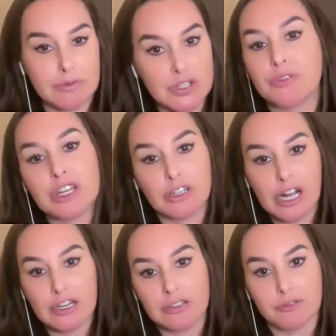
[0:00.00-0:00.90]
So Vader
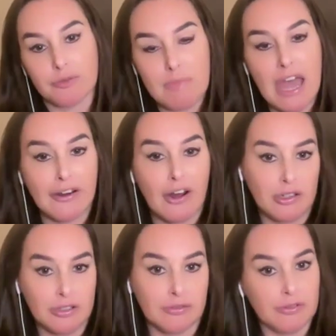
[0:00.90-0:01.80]
kind of
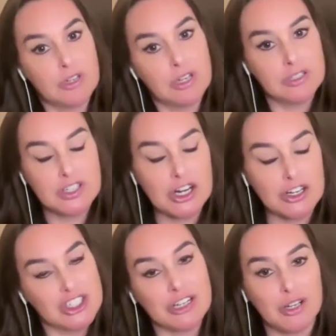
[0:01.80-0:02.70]

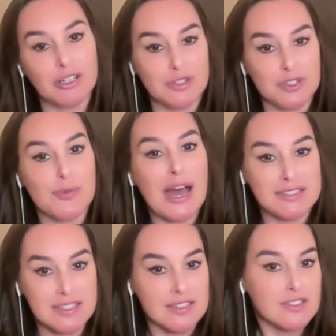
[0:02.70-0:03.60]
checked all of those
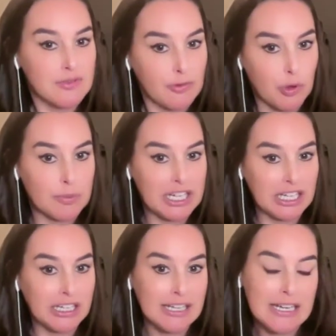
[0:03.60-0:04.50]
boxes for
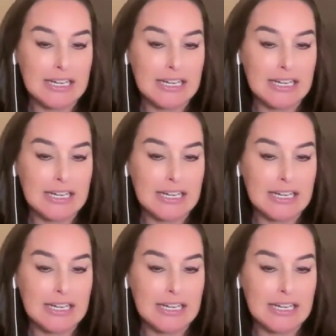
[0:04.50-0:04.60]
me.